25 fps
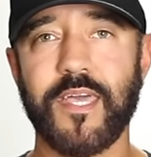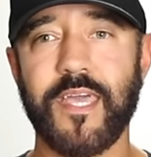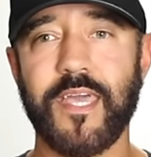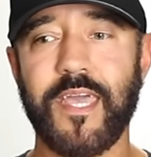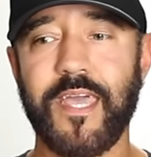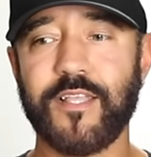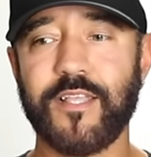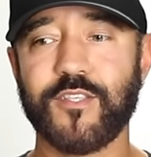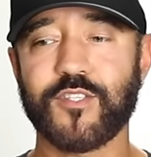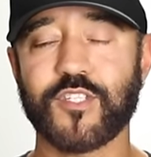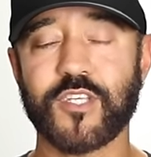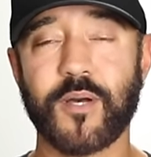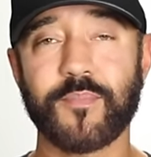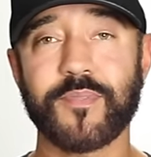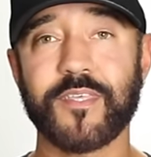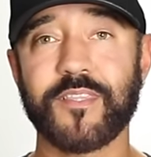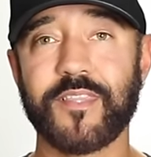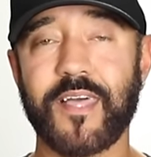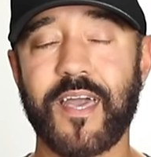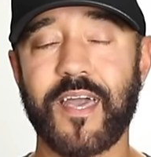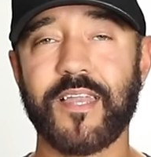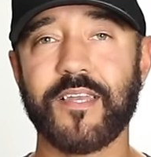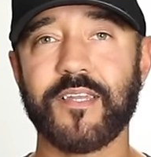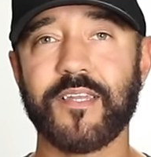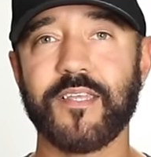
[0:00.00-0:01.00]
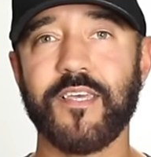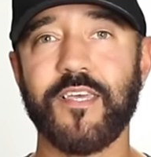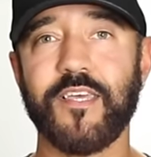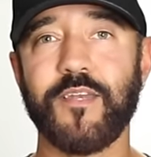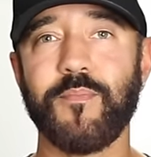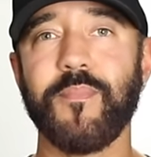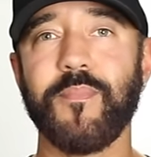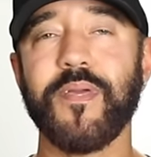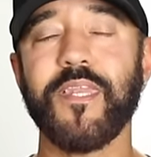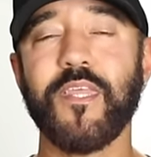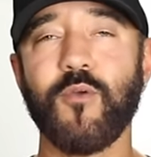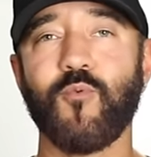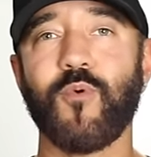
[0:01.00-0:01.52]
and something that in
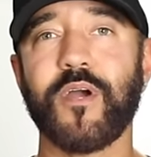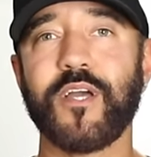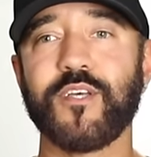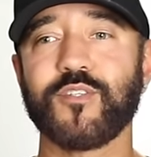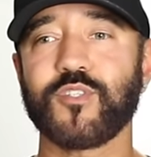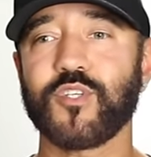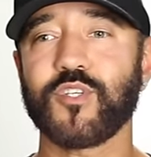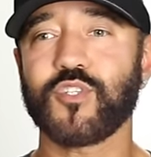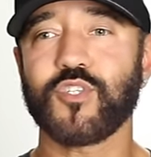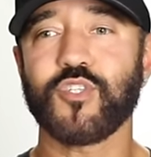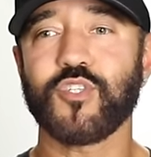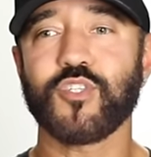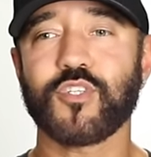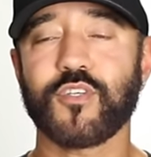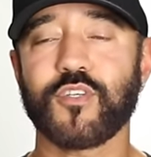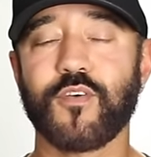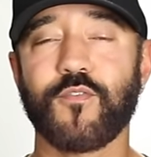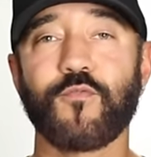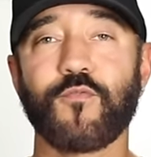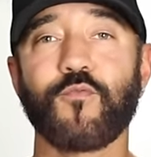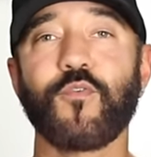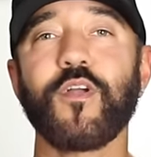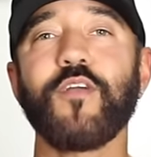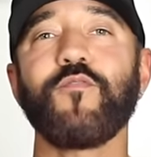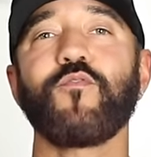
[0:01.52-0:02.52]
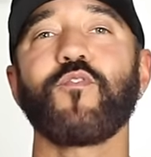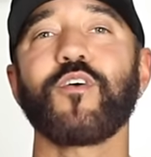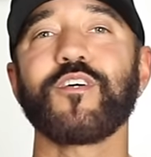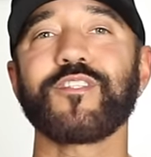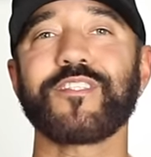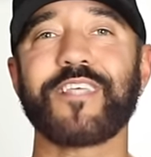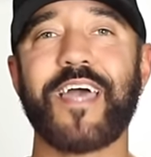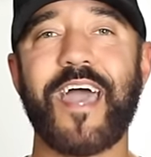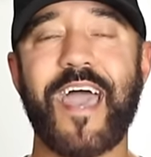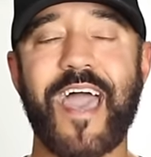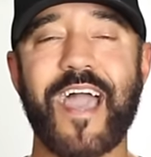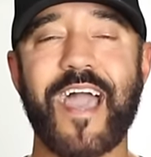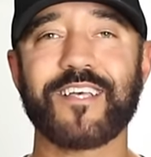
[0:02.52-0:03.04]
many ways this is free for us
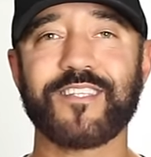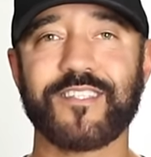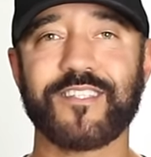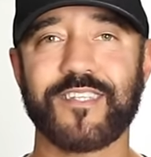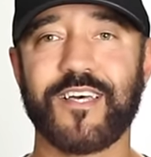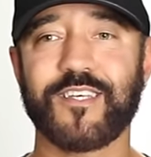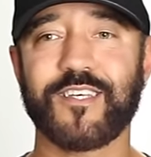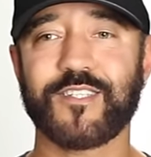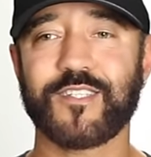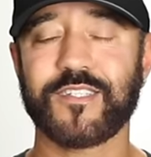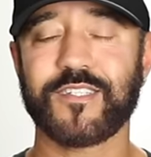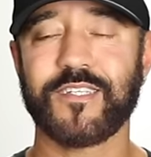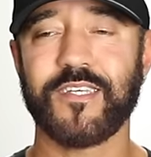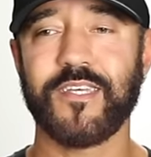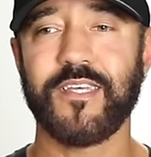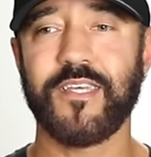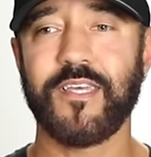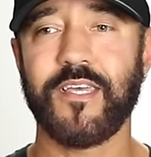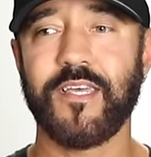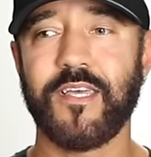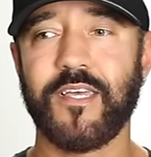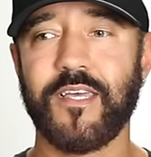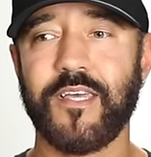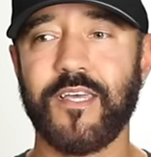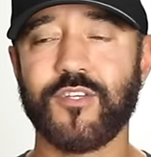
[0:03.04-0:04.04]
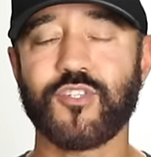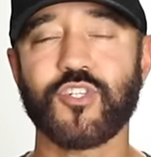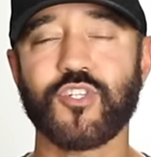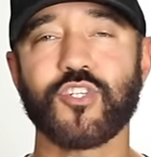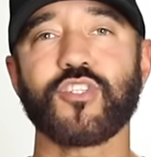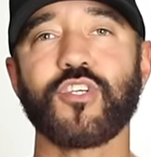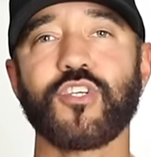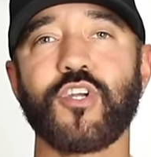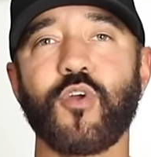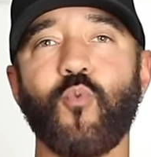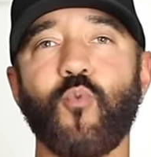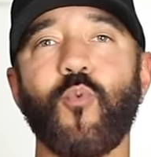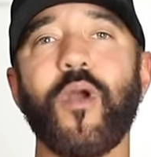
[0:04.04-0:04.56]
to access, it's just
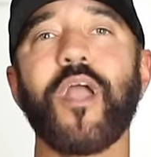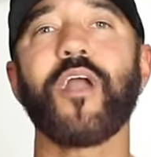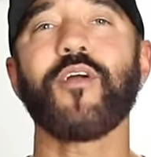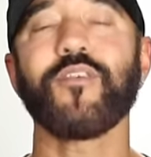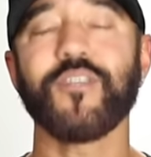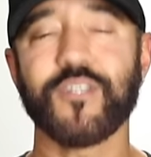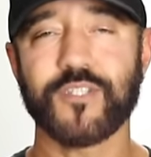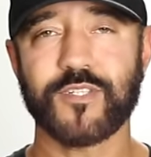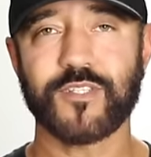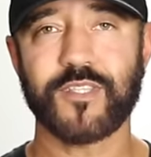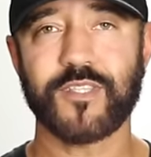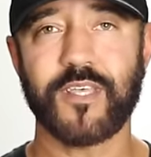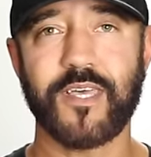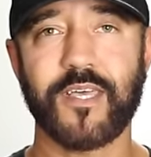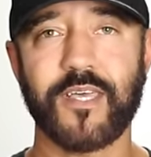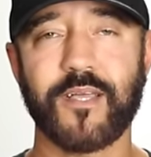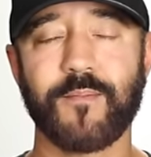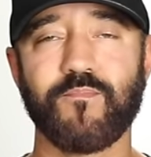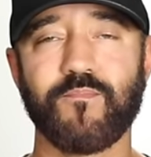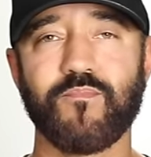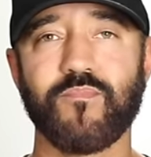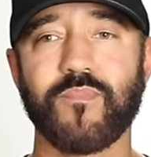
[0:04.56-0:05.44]
an awareness thing,